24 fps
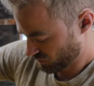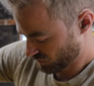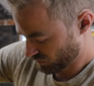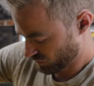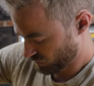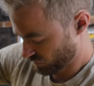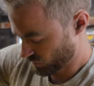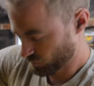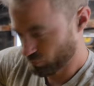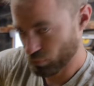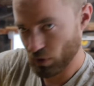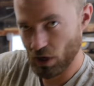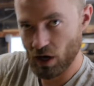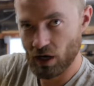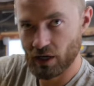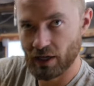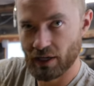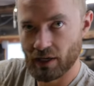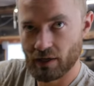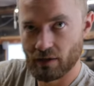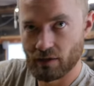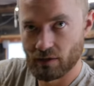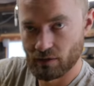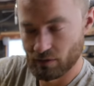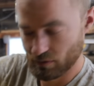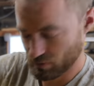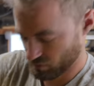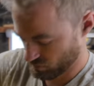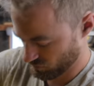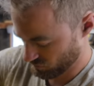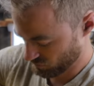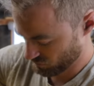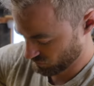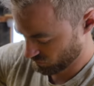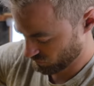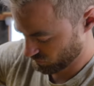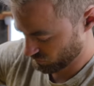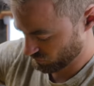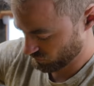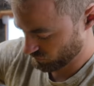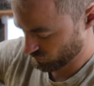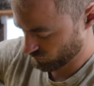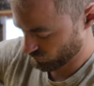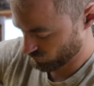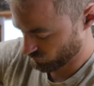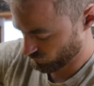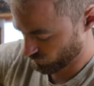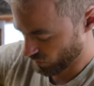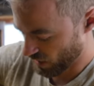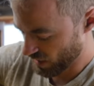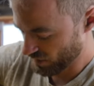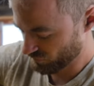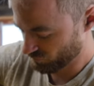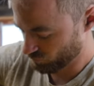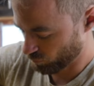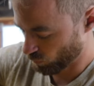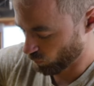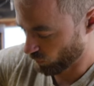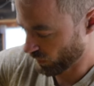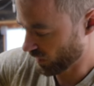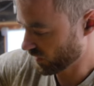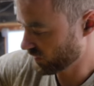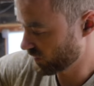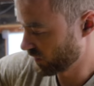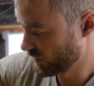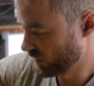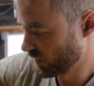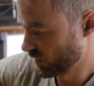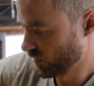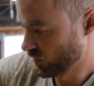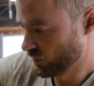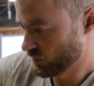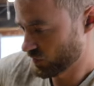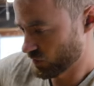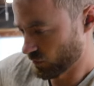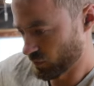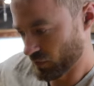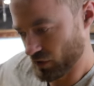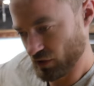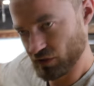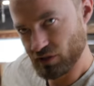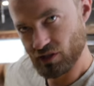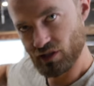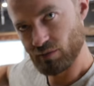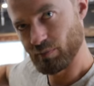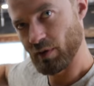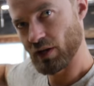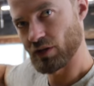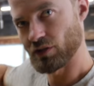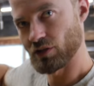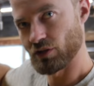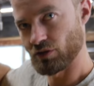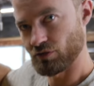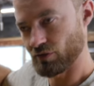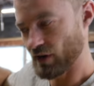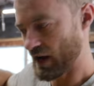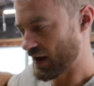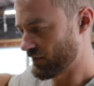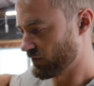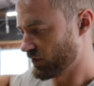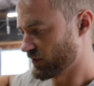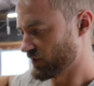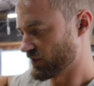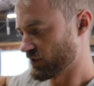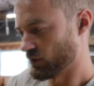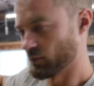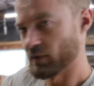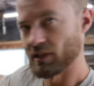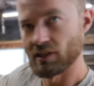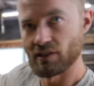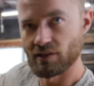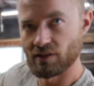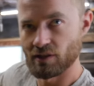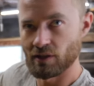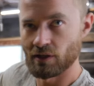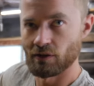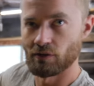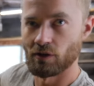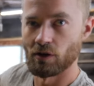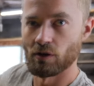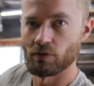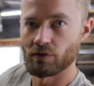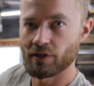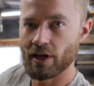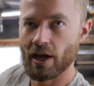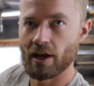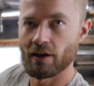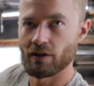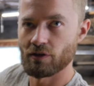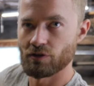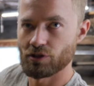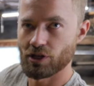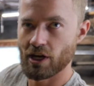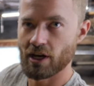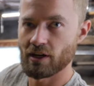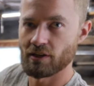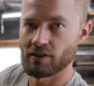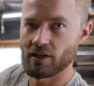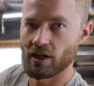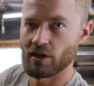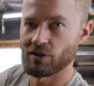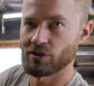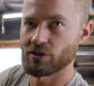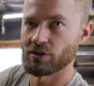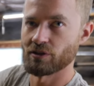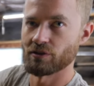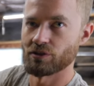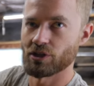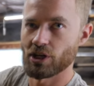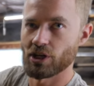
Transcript: the sprocket drive point. So when the suspension travels, there'll be zero ten chain tension